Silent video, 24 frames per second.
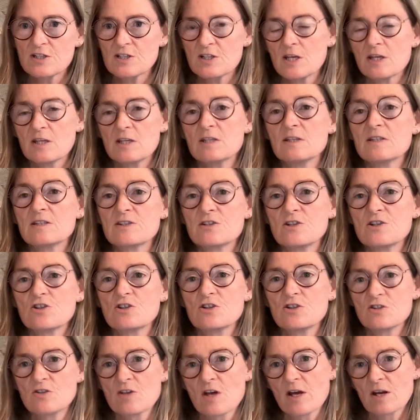taking
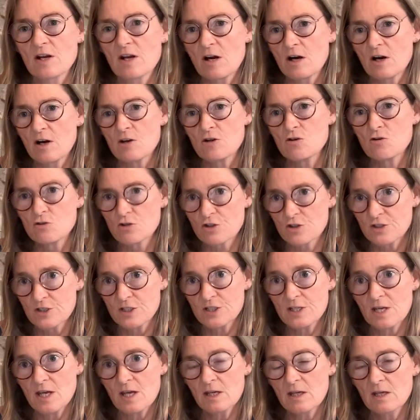decisions that are yours to
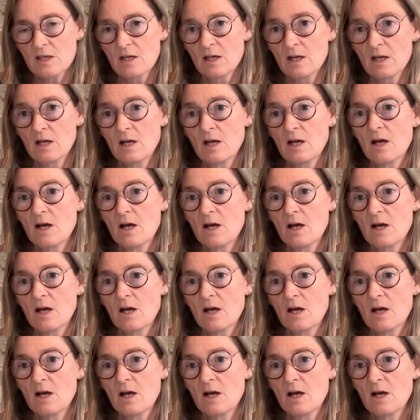take,